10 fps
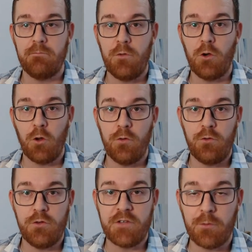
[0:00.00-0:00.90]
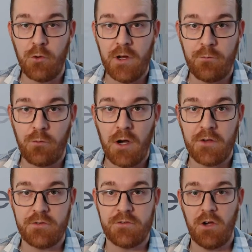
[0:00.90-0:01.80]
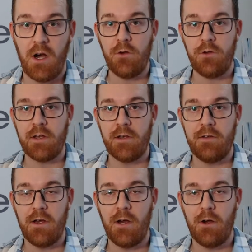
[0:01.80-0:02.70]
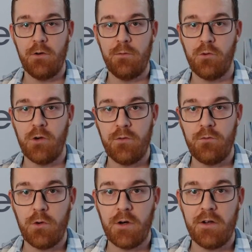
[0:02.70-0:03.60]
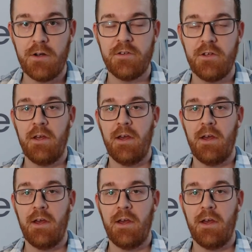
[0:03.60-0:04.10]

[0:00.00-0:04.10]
you know using the Brave browser, so how you can uh, earn Brave rewards,